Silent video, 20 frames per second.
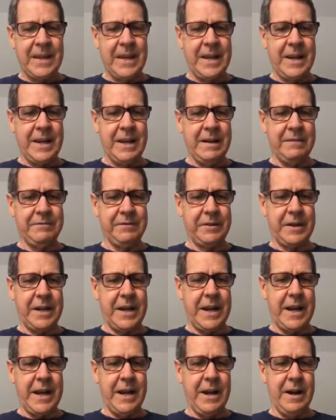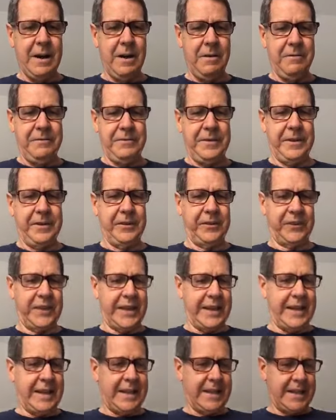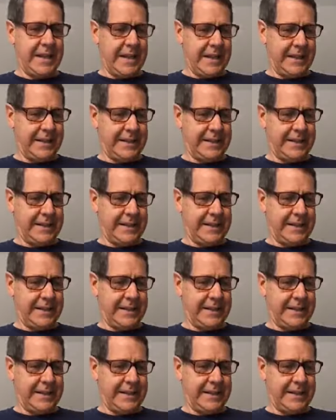Every elf is in a